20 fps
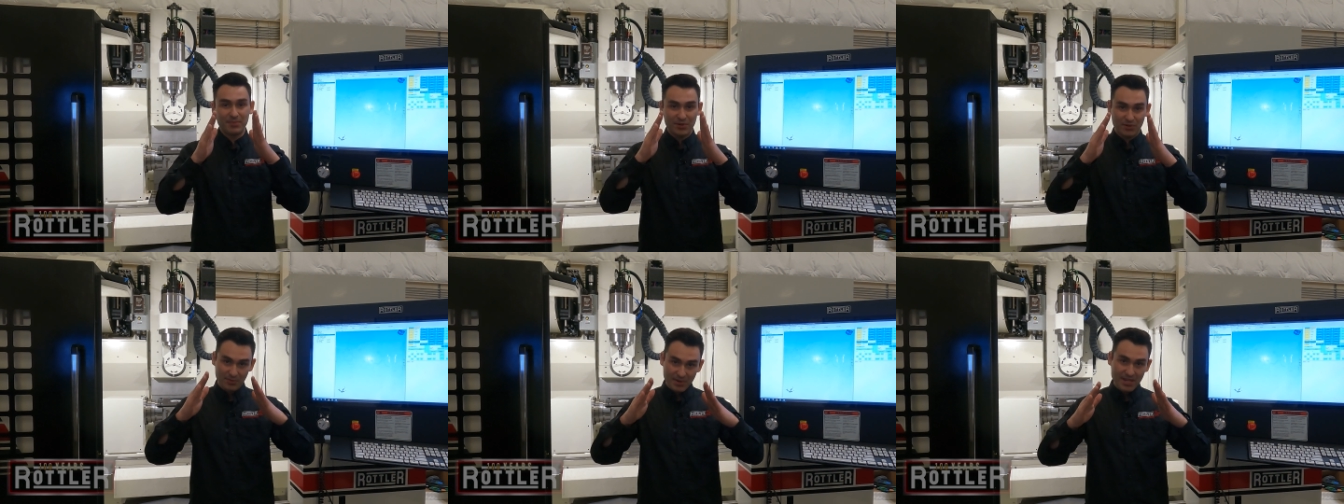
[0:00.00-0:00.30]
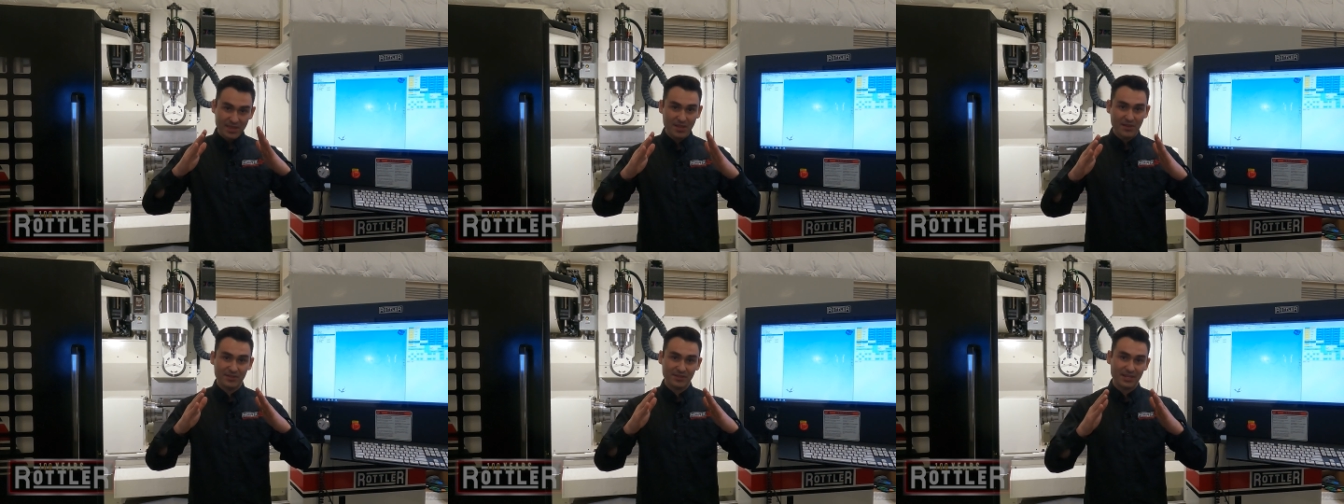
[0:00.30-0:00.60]

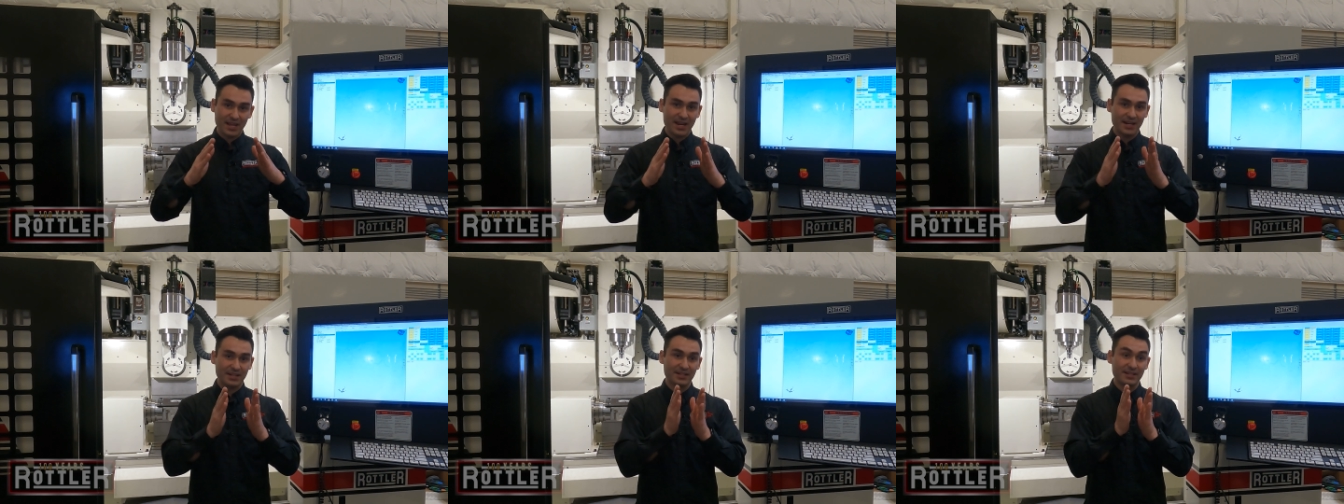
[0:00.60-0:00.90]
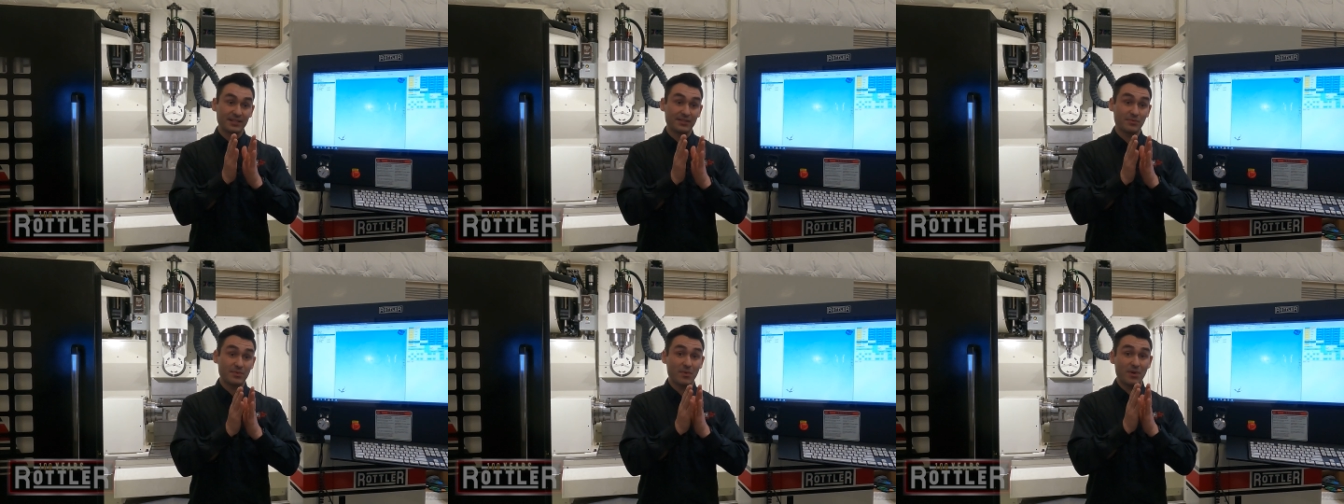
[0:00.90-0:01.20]
between those
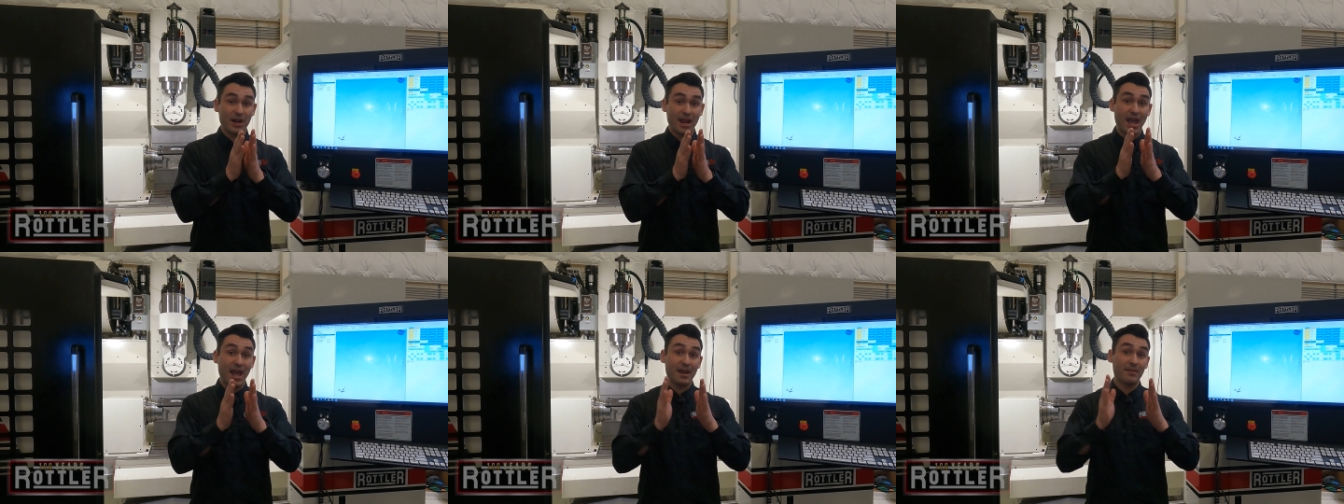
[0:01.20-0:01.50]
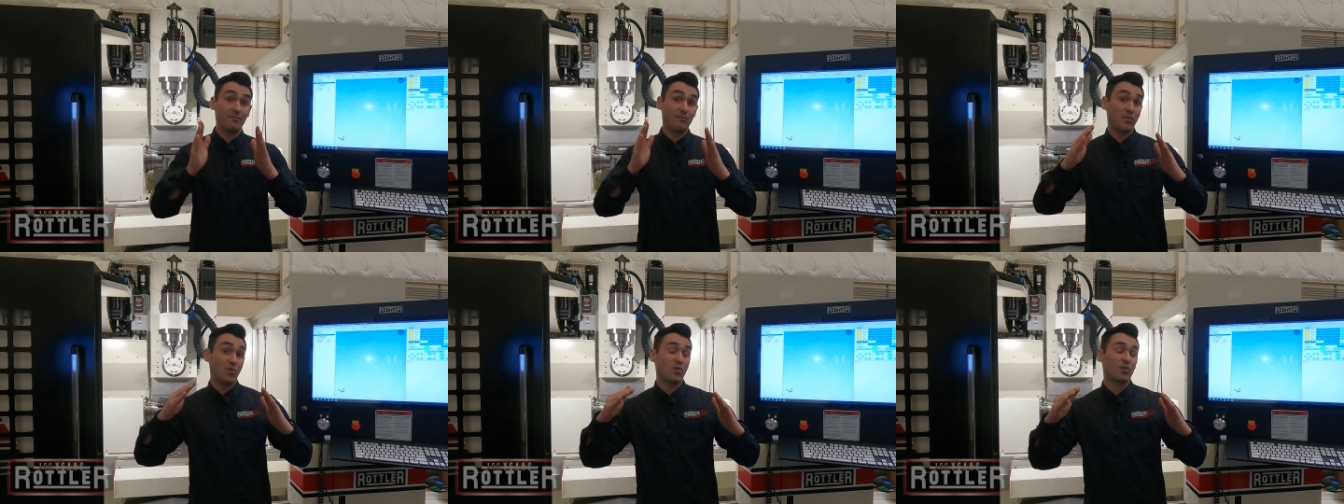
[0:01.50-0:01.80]
sections, we want to
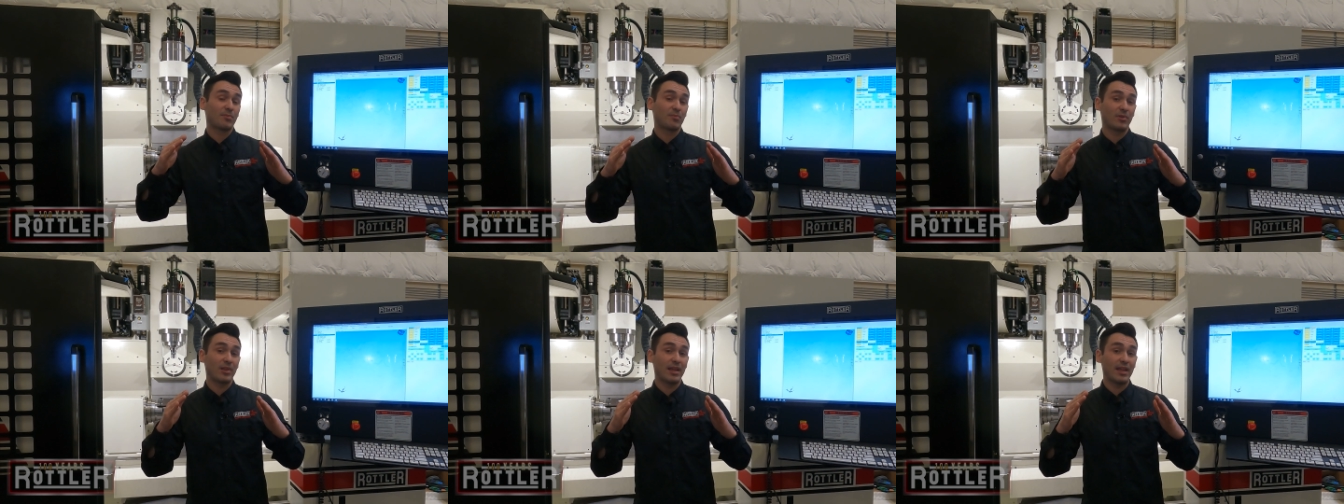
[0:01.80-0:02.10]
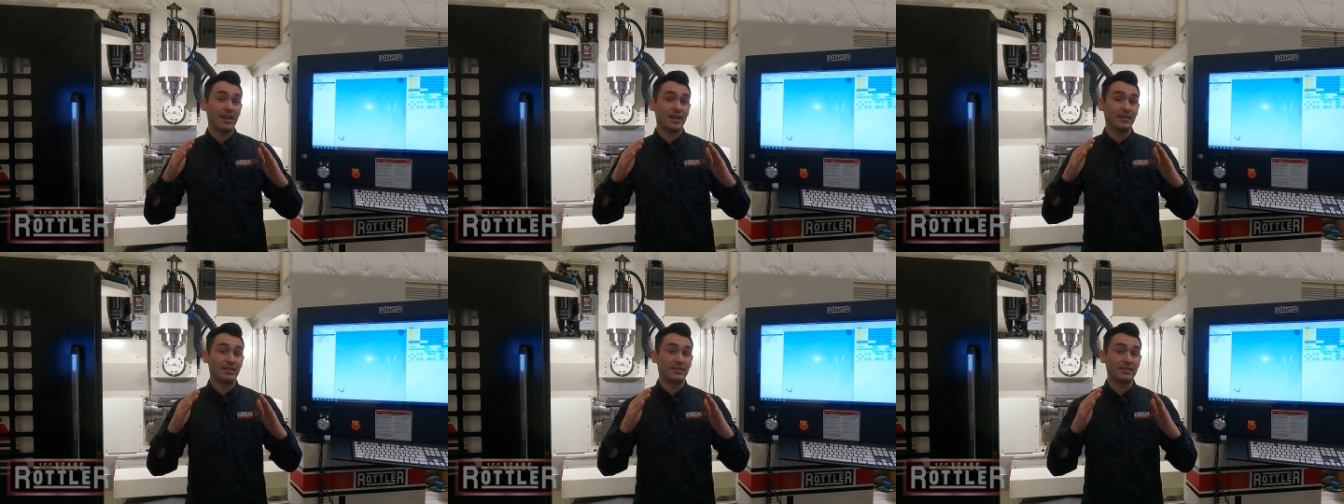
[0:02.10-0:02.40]
add more
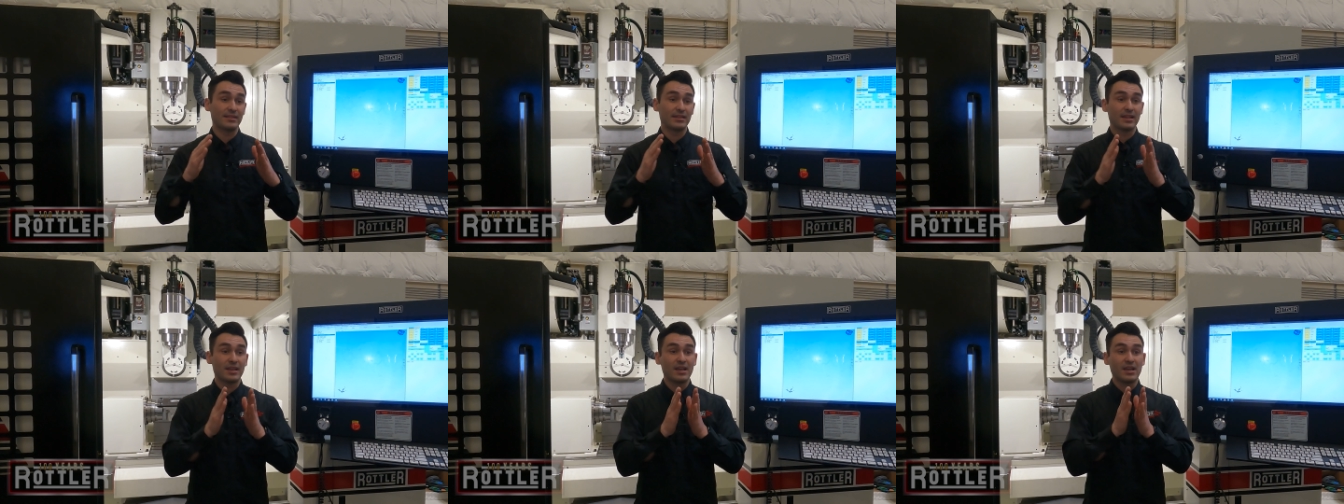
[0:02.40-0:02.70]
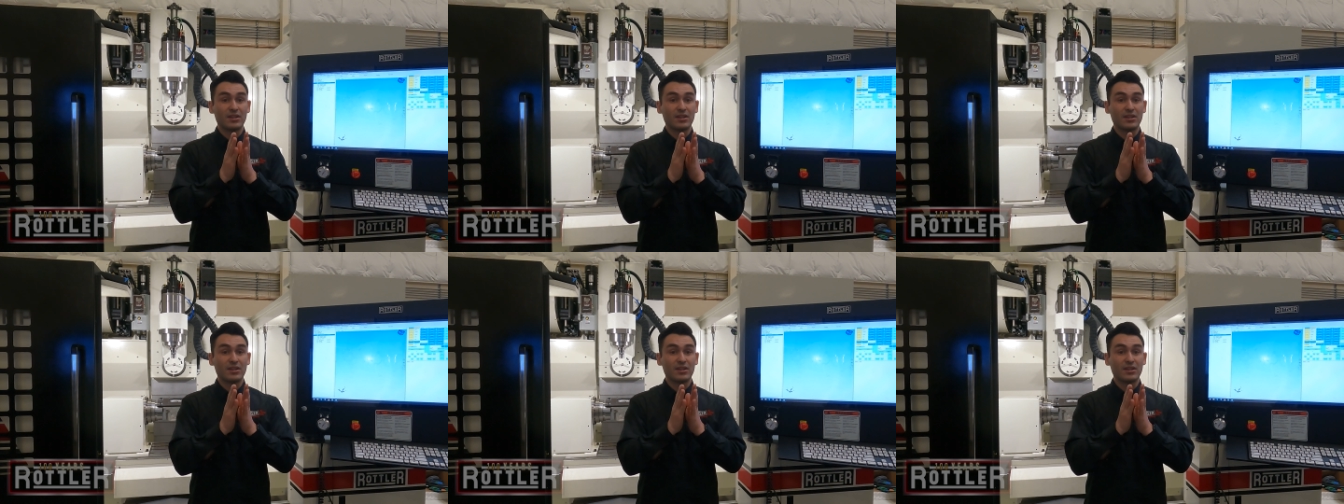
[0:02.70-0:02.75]
planes